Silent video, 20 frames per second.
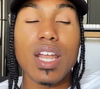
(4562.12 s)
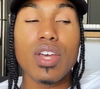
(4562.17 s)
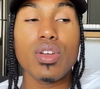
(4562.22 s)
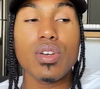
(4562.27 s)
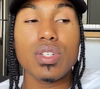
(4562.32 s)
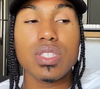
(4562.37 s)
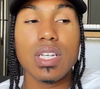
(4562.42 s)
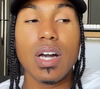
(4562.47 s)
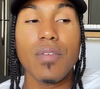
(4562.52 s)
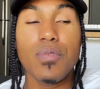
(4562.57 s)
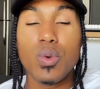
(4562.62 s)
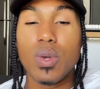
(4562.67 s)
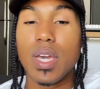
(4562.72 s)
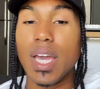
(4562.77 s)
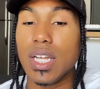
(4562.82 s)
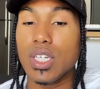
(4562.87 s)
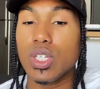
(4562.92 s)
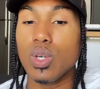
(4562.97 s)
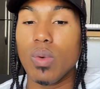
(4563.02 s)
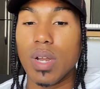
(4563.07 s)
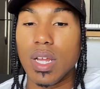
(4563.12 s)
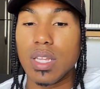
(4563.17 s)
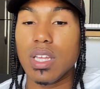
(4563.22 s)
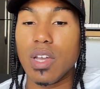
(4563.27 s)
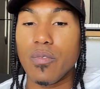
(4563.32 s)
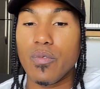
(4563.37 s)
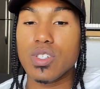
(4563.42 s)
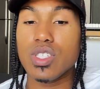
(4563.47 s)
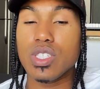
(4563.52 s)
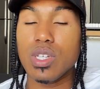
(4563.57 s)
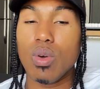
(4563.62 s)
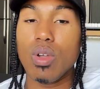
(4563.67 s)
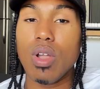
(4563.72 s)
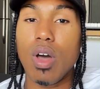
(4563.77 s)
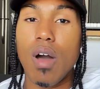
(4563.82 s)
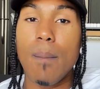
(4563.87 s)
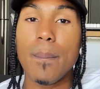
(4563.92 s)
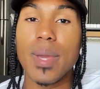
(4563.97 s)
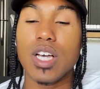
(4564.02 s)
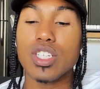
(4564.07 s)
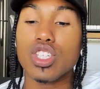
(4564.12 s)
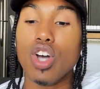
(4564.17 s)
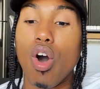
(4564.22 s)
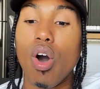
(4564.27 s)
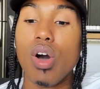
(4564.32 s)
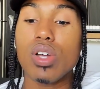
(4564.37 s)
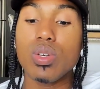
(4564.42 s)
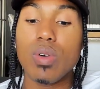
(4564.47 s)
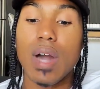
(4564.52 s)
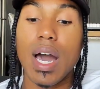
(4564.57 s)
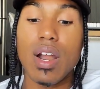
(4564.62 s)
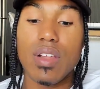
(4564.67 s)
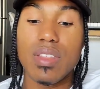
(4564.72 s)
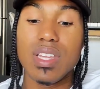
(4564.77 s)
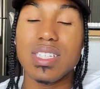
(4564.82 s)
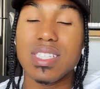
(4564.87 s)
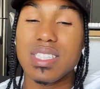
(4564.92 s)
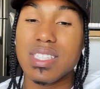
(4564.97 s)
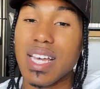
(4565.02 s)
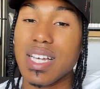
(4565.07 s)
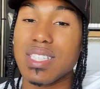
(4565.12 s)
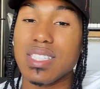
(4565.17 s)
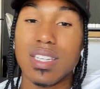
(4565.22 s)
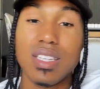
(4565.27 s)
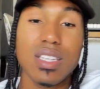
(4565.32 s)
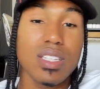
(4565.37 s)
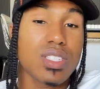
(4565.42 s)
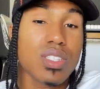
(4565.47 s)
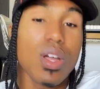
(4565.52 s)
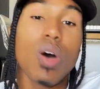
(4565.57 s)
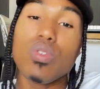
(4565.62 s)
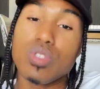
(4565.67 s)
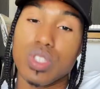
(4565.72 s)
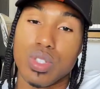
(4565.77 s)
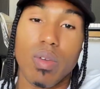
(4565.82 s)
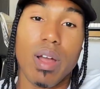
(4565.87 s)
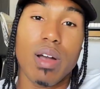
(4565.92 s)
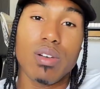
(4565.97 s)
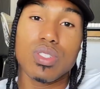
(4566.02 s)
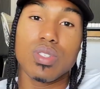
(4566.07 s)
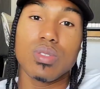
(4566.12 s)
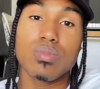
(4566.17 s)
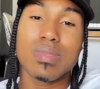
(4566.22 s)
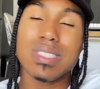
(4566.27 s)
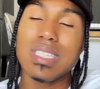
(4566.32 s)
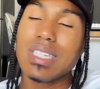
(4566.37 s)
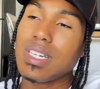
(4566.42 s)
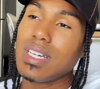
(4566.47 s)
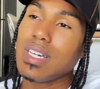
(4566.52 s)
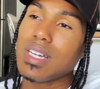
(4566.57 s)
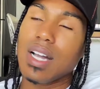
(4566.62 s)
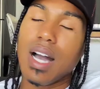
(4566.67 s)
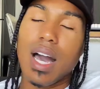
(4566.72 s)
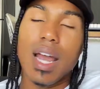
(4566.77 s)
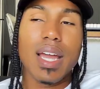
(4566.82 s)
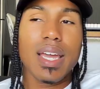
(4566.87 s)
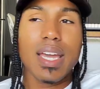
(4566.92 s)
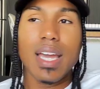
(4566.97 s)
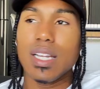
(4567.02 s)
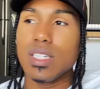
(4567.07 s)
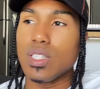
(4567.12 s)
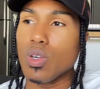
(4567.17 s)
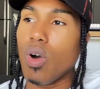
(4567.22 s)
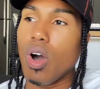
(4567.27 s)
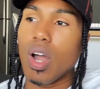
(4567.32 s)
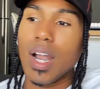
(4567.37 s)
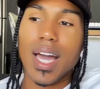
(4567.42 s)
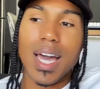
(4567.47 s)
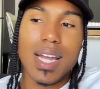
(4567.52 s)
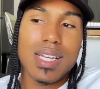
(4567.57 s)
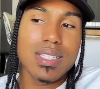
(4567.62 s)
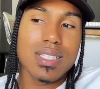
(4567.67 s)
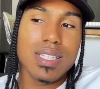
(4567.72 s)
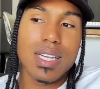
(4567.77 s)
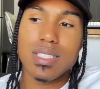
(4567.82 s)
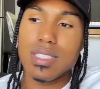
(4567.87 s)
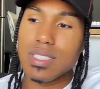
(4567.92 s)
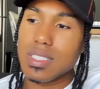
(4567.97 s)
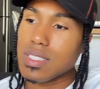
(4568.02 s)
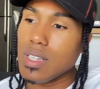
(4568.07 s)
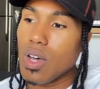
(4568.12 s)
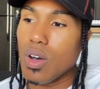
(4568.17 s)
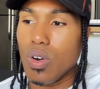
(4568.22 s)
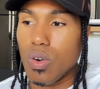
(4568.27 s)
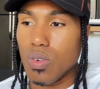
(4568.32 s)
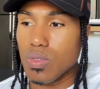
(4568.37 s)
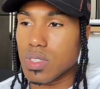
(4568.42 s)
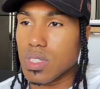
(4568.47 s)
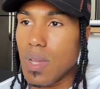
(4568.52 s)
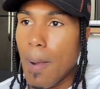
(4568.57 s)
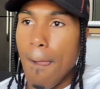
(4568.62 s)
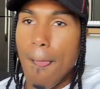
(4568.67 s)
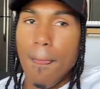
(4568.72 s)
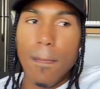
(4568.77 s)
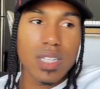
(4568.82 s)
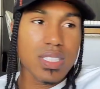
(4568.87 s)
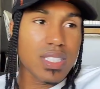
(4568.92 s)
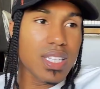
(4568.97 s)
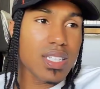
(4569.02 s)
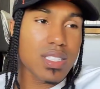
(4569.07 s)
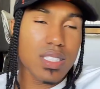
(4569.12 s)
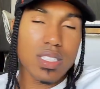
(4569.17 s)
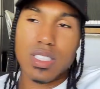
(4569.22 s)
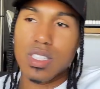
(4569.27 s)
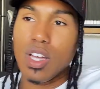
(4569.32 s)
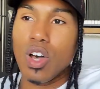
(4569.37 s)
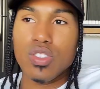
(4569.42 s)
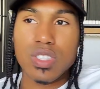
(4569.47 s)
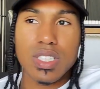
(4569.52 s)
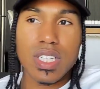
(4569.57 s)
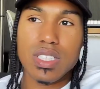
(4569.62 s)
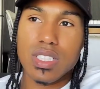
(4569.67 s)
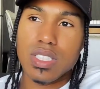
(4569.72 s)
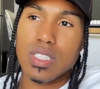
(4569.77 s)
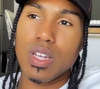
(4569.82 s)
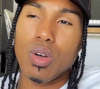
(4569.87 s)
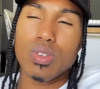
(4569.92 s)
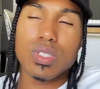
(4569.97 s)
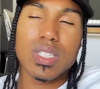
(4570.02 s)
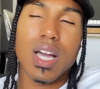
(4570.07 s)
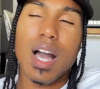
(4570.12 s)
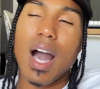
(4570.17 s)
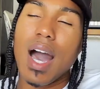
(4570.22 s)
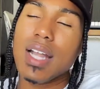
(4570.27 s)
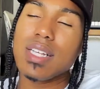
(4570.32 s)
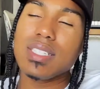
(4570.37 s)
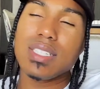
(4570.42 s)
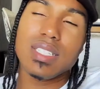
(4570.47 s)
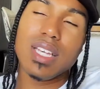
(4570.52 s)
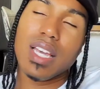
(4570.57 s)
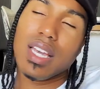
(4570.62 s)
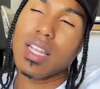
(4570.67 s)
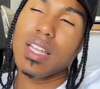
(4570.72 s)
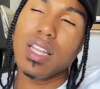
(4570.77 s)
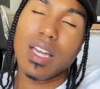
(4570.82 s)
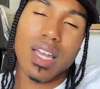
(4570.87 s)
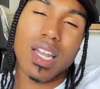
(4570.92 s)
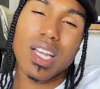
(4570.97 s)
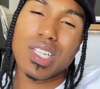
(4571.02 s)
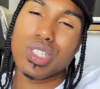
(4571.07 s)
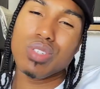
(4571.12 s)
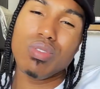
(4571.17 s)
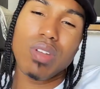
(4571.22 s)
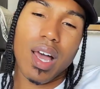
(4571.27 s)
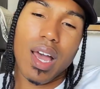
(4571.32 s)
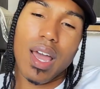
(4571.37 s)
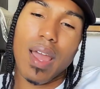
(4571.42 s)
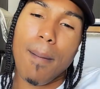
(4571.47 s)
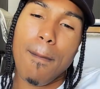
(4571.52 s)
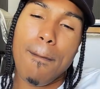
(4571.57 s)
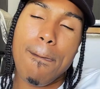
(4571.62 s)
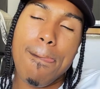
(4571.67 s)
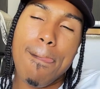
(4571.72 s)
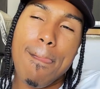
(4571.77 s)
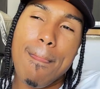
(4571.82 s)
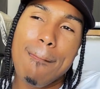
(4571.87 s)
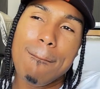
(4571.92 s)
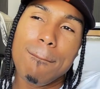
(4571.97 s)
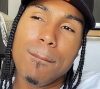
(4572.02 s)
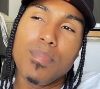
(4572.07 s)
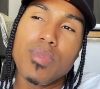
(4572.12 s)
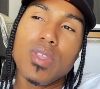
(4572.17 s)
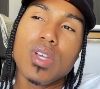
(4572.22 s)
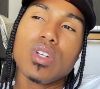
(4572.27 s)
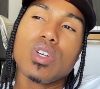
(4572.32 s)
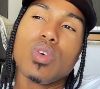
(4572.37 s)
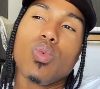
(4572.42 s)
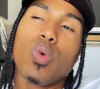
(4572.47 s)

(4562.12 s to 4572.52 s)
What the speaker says: you've been telling yourself you can't do anything for so long because all you got are these sticks and these stones around you. God, I can't do it. All I got is sticks and stones, sticks and stones, sticks and stones. And God is sitting looking at you like,